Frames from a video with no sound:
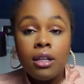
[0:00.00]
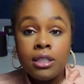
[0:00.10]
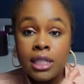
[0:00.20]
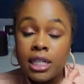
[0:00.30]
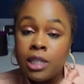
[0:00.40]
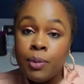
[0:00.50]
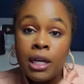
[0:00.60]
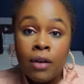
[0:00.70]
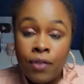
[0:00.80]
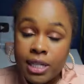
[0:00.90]
Diddy is being
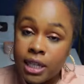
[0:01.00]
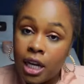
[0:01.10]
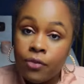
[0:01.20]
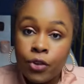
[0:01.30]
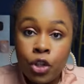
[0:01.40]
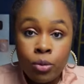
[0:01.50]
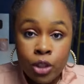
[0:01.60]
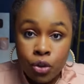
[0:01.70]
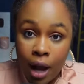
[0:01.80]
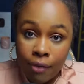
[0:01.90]
investigated for human
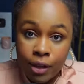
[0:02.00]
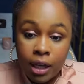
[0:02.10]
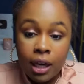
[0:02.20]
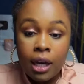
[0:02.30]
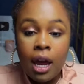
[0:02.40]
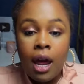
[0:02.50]
trafficking.